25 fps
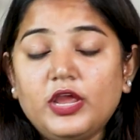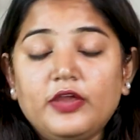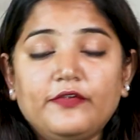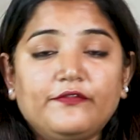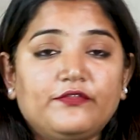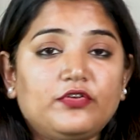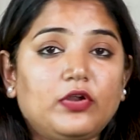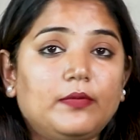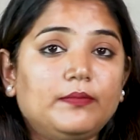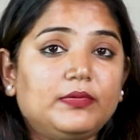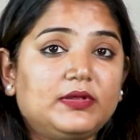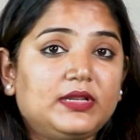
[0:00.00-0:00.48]

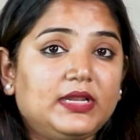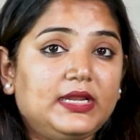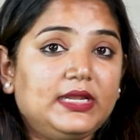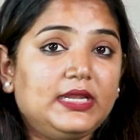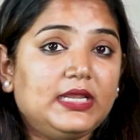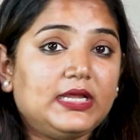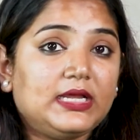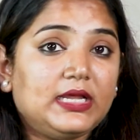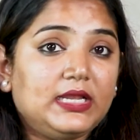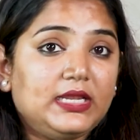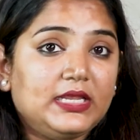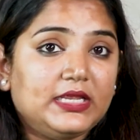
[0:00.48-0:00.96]
From
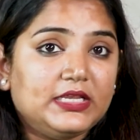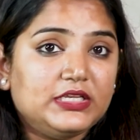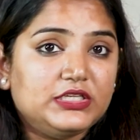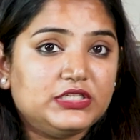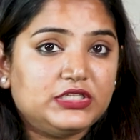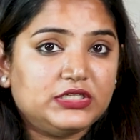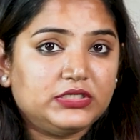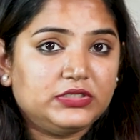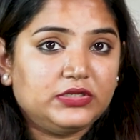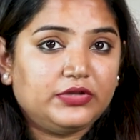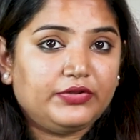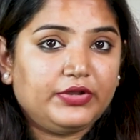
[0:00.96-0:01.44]
clinical
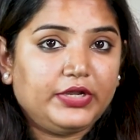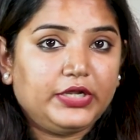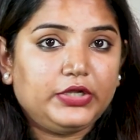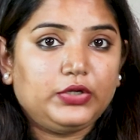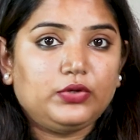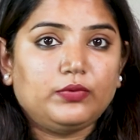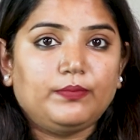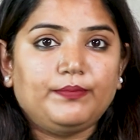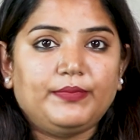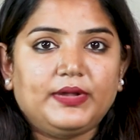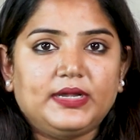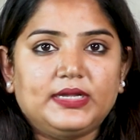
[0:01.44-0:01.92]
engineering
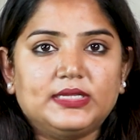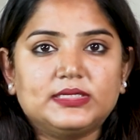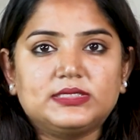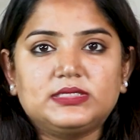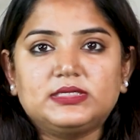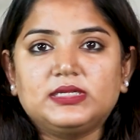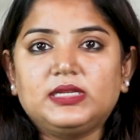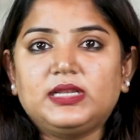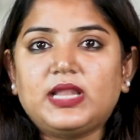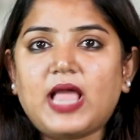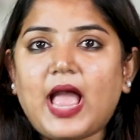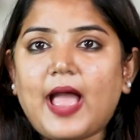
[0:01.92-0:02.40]
to
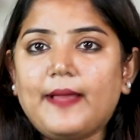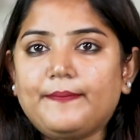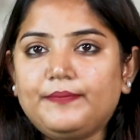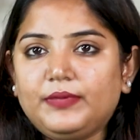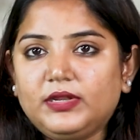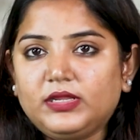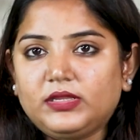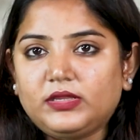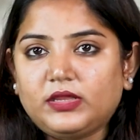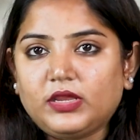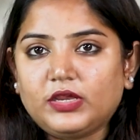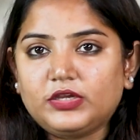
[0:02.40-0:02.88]
medicinal
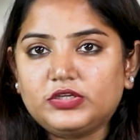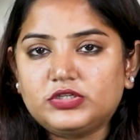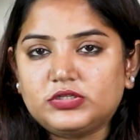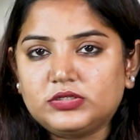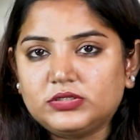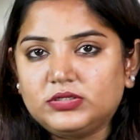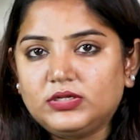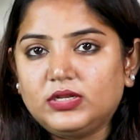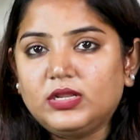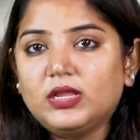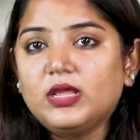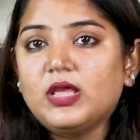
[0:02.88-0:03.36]

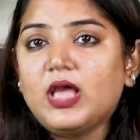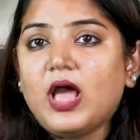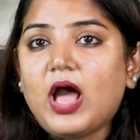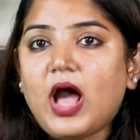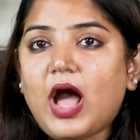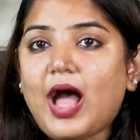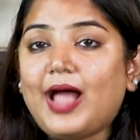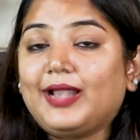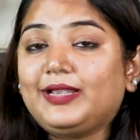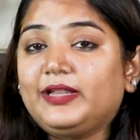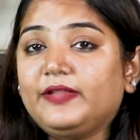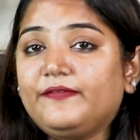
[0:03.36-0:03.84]
application,
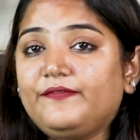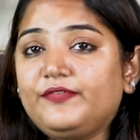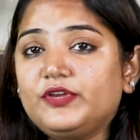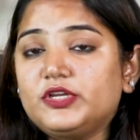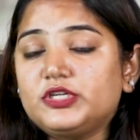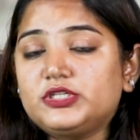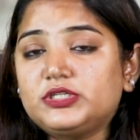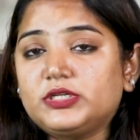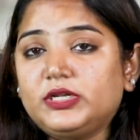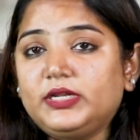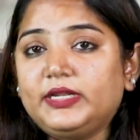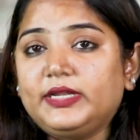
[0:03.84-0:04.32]

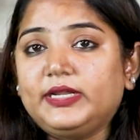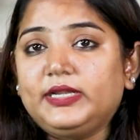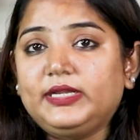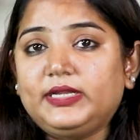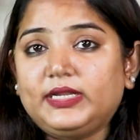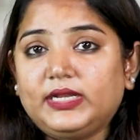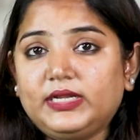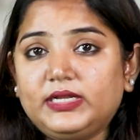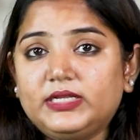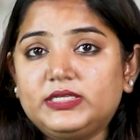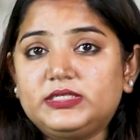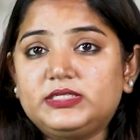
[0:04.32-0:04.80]
artificial
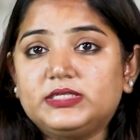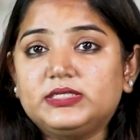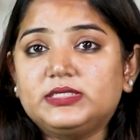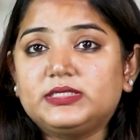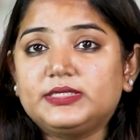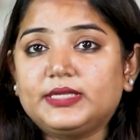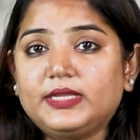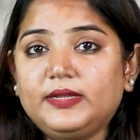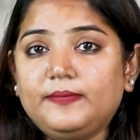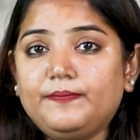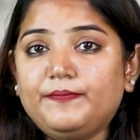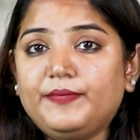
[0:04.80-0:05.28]

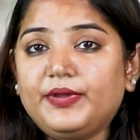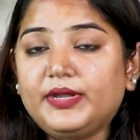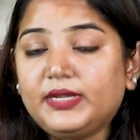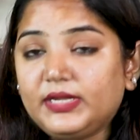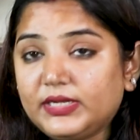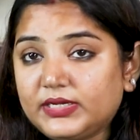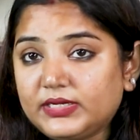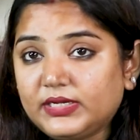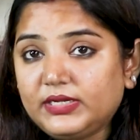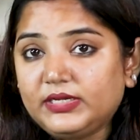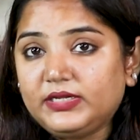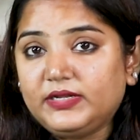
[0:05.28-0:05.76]
intelligence in
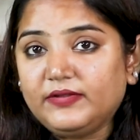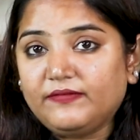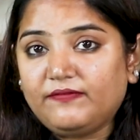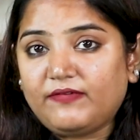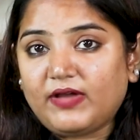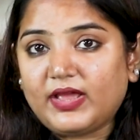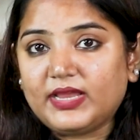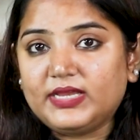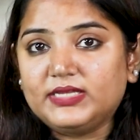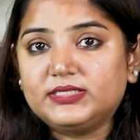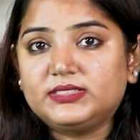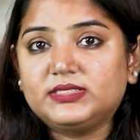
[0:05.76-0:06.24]
medical
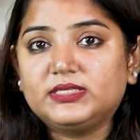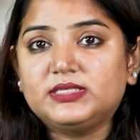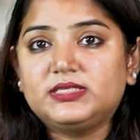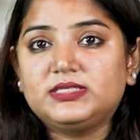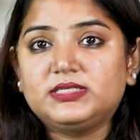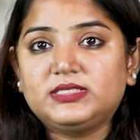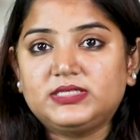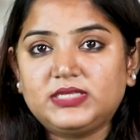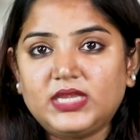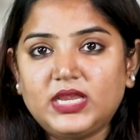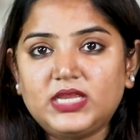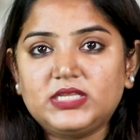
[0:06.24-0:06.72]
devices
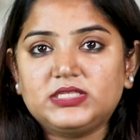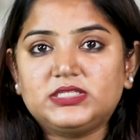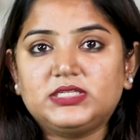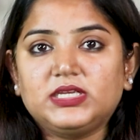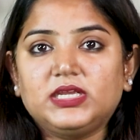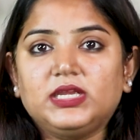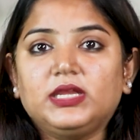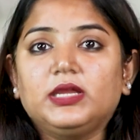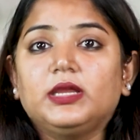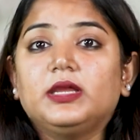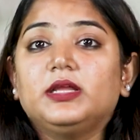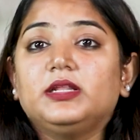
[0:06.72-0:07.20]
is
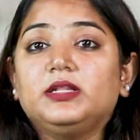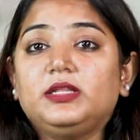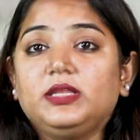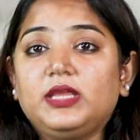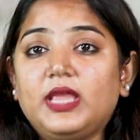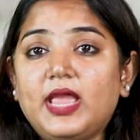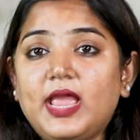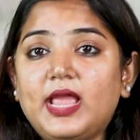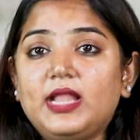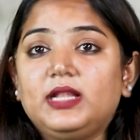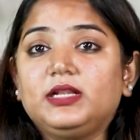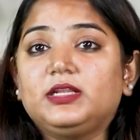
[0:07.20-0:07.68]
changing
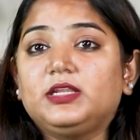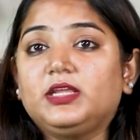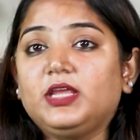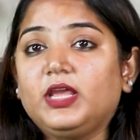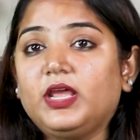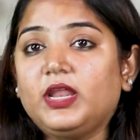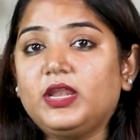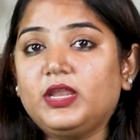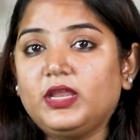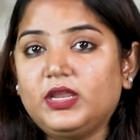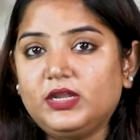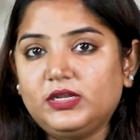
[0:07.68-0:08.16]
the
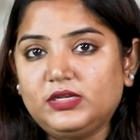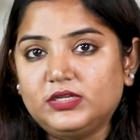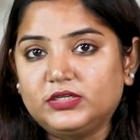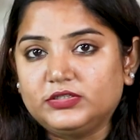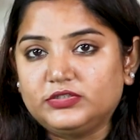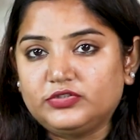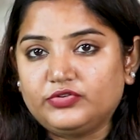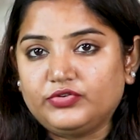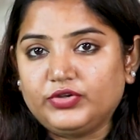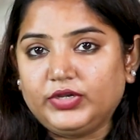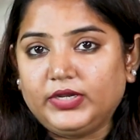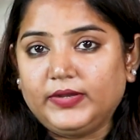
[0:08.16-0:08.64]
healthcare
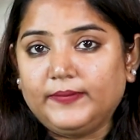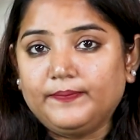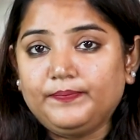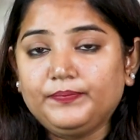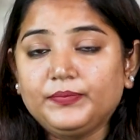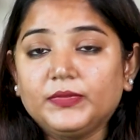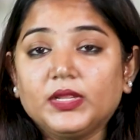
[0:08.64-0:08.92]
industry.